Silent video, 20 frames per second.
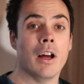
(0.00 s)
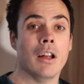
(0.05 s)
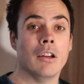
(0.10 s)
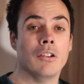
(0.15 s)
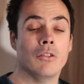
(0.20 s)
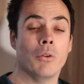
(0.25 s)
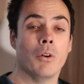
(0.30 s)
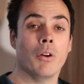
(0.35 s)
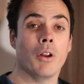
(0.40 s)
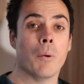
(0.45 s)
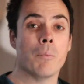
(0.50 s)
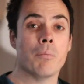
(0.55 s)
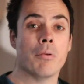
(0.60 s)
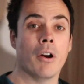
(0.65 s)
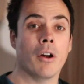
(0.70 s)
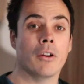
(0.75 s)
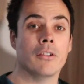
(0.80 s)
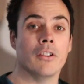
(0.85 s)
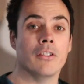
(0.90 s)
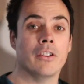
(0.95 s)
show them
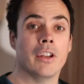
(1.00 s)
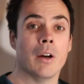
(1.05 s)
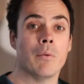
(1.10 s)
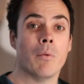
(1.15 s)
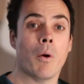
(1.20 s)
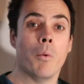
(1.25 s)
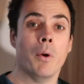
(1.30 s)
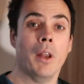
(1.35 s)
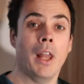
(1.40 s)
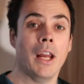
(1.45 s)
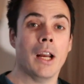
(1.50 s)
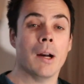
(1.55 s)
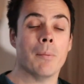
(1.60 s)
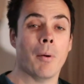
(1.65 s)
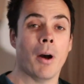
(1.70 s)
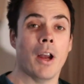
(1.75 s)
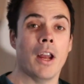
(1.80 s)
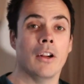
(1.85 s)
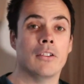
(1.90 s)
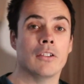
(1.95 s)
products and say what we like
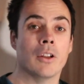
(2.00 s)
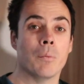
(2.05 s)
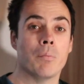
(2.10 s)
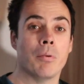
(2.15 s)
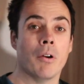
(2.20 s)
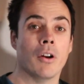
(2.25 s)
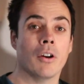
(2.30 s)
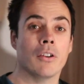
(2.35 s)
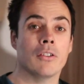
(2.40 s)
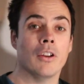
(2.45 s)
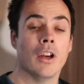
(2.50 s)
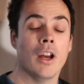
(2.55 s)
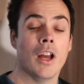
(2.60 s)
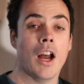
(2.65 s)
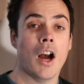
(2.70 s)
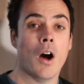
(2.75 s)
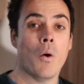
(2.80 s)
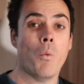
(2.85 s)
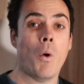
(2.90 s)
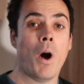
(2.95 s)
about each of the products
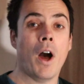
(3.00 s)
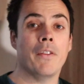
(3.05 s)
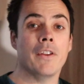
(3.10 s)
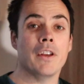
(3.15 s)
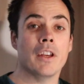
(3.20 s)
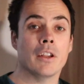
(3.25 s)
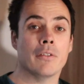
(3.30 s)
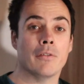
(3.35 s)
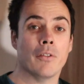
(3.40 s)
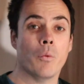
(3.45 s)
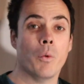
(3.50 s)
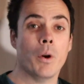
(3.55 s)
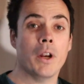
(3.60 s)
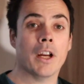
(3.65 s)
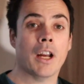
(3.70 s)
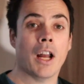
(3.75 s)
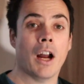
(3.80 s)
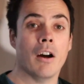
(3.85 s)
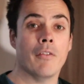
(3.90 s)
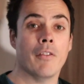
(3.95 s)
and why they're used for
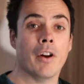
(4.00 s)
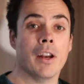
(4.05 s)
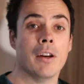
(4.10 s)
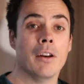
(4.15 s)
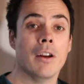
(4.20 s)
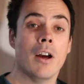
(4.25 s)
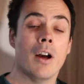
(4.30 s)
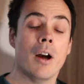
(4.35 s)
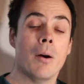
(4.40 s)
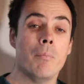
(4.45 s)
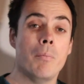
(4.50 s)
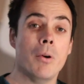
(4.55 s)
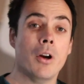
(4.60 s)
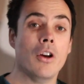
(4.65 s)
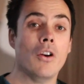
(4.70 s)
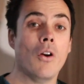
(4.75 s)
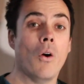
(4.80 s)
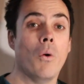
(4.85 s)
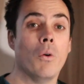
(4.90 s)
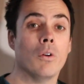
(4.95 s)
winter caravanning, but
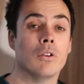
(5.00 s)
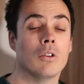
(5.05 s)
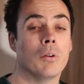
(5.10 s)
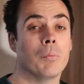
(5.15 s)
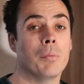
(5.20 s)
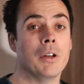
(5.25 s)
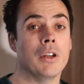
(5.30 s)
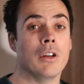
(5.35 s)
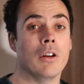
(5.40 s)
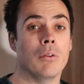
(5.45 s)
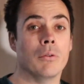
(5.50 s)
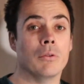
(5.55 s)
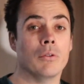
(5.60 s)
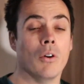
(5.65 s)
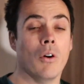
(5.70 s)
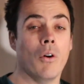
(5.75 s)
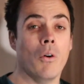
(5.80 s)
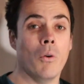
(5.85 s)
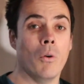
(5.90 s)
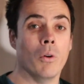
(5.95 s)
can also be used
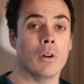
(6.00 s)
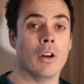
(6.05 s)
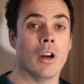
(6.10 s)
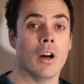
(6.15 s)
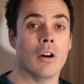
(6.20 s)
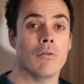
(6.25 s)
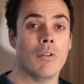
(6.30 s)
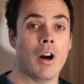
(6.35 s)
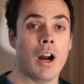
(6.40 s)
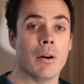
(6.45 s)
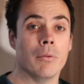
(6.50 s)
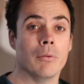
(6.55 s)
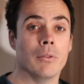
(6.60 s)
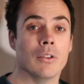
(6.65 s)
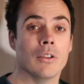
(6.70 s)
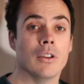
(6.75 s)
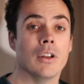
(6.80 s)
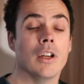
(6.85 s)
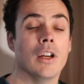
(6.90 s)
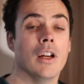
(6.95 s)
all year
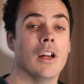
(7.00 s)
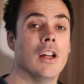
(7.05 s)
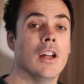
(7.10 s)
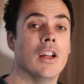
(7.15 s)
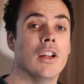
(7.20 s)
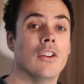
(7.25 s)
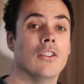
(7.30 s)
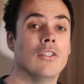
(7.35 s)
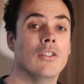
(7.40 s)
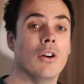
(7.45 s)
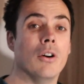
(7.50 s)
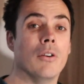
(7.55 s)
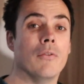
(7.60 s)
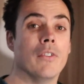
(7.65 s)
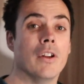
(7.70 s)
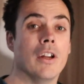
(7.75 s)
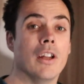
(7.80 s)
round. So